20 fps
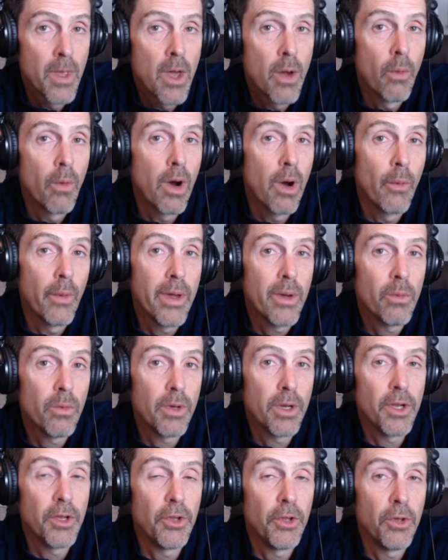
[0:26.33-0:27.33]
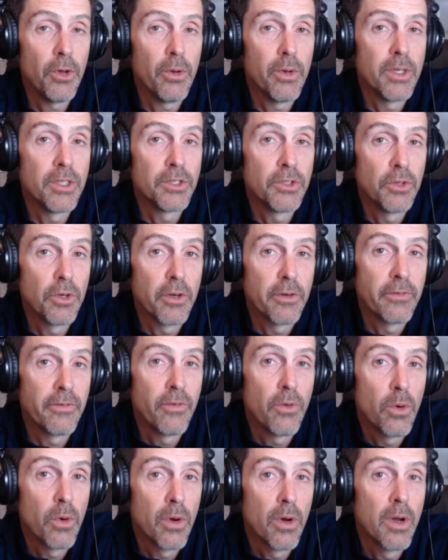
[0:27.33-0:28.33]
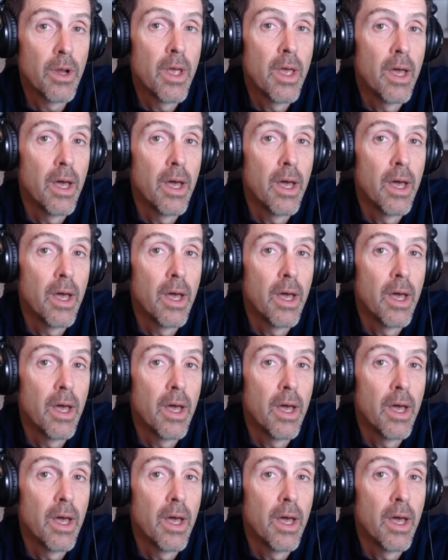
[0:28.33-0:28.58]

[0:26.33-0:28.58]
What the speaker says: What we want to do is look for